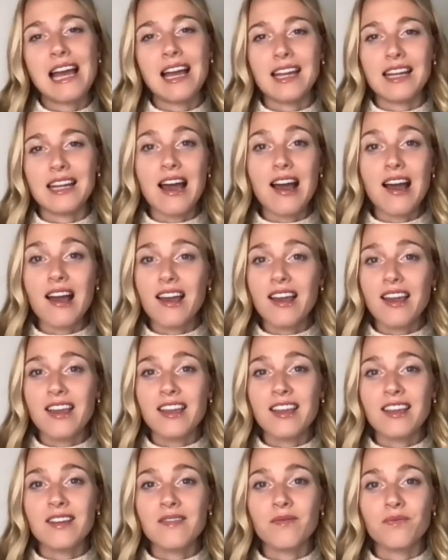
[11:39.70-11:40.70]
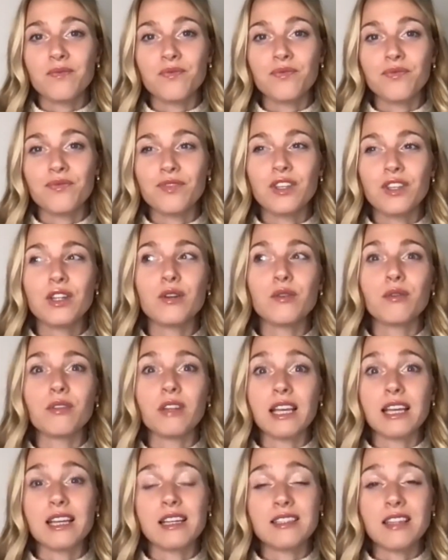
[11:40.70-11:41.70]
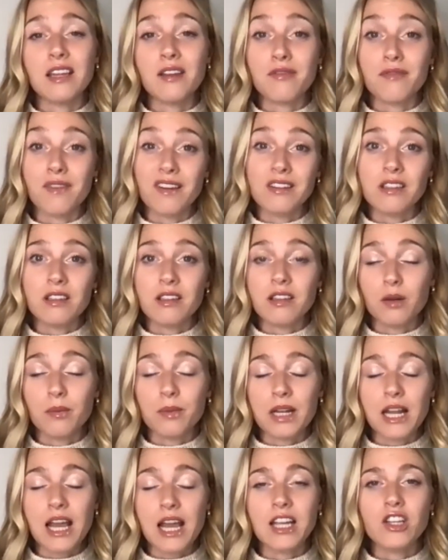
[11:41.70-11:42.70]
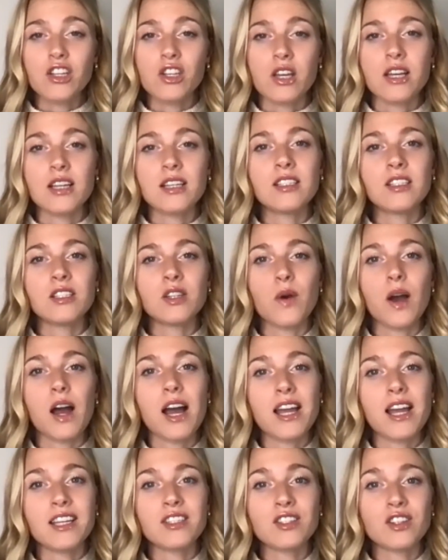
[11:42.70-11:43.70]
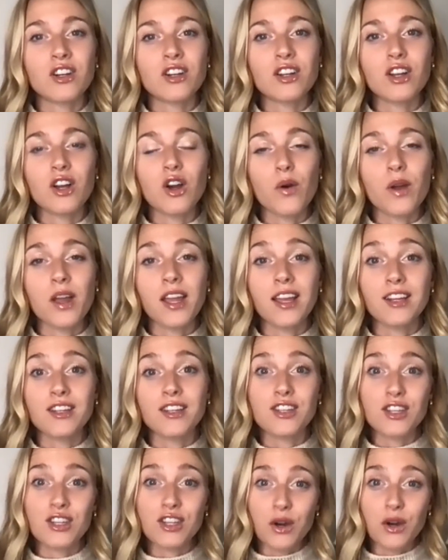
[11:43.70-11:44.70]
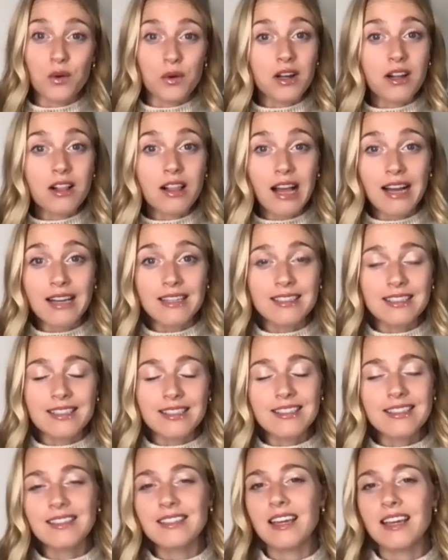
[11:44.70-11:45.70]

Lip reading: And like I said, felt a little bit anxious. So I started going to yoga classes.